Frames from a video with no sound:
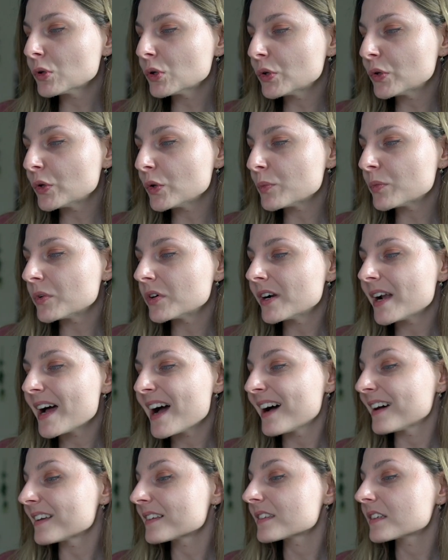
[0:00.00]
Humor
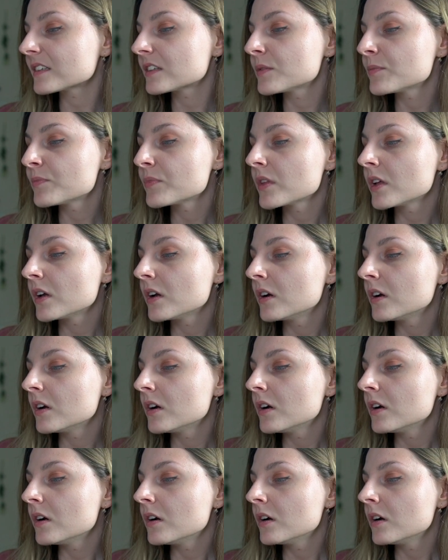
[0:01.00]
asked,
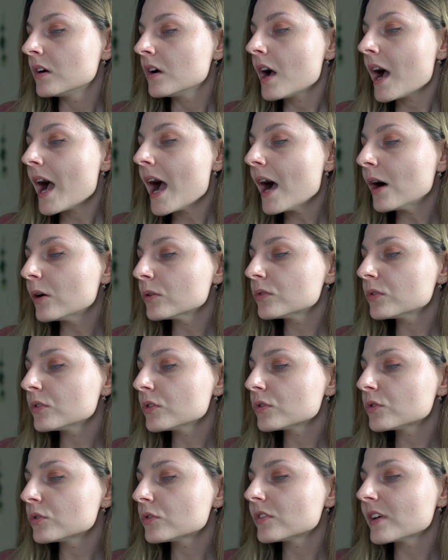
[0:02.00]
"How do
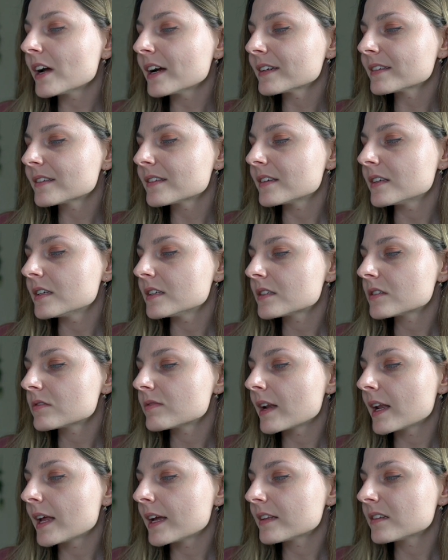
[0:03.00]
you do taxes
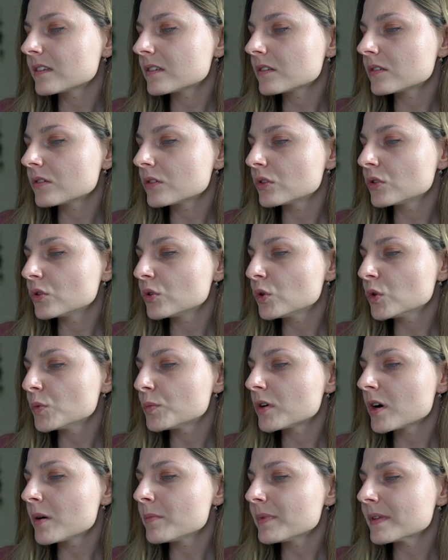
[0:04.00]
related to
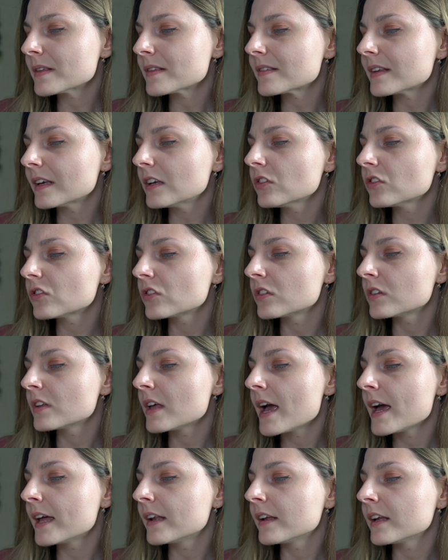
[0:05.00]
YouTube compensation,
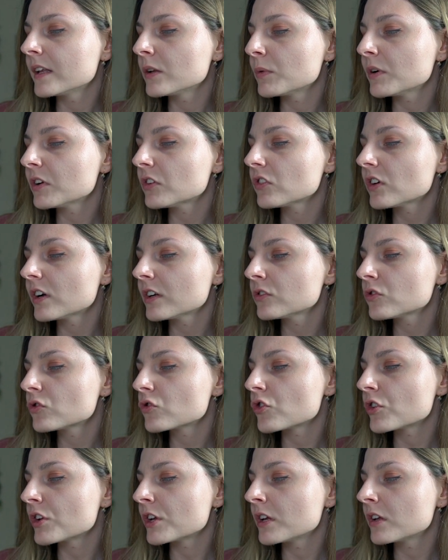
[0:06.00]
and in which
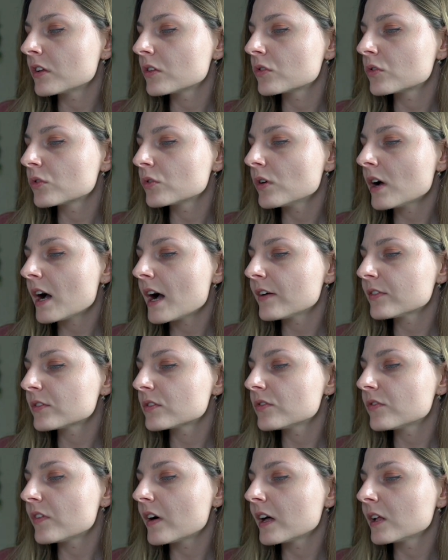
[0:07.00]
country do you have
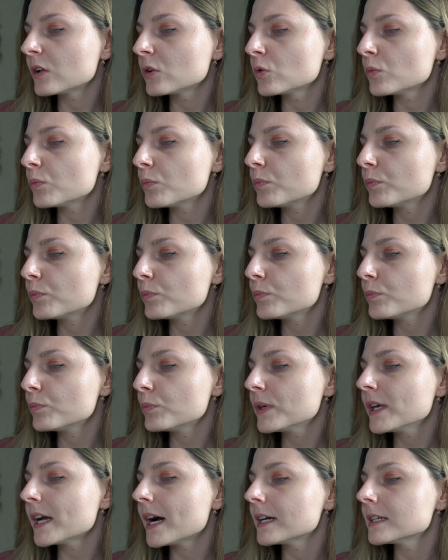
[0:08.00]
to file
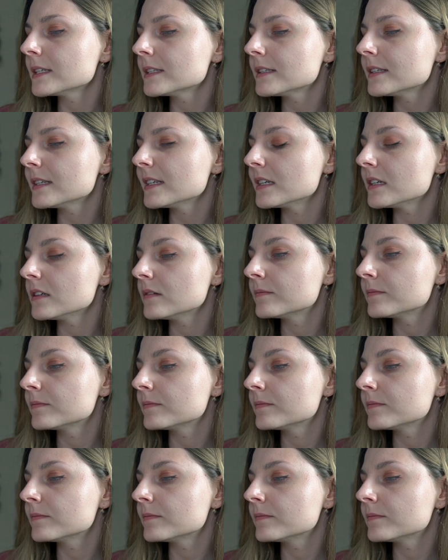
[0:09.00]
PIT?"